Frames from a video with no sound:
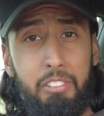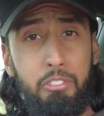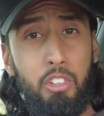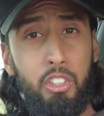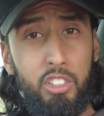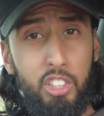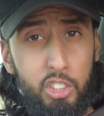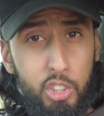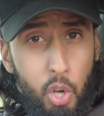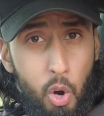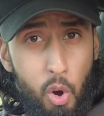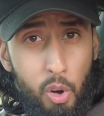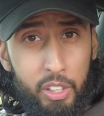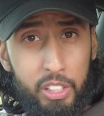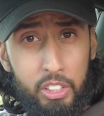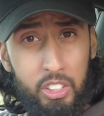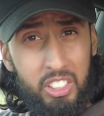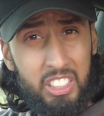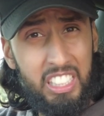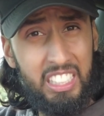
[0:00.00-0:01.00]
I've got the
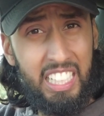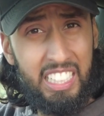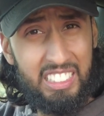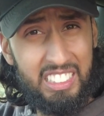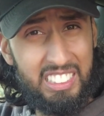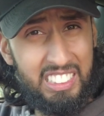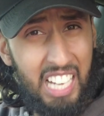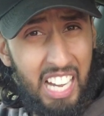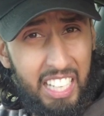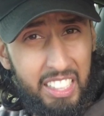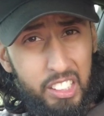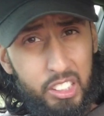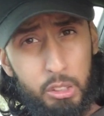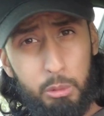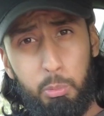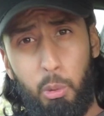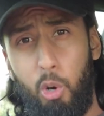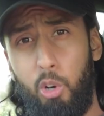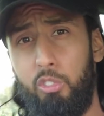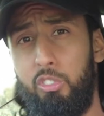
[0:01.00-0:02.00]
Touring. You can get this car in a
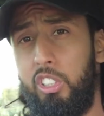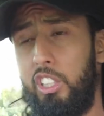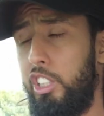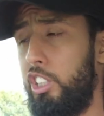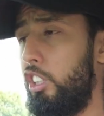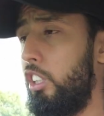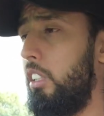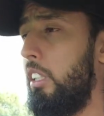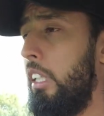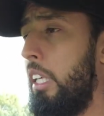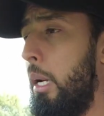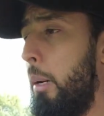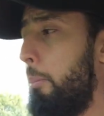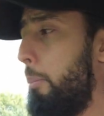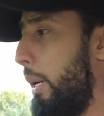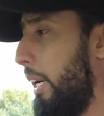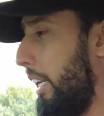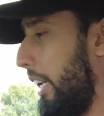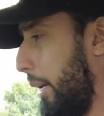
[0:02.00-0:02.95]
sport version. But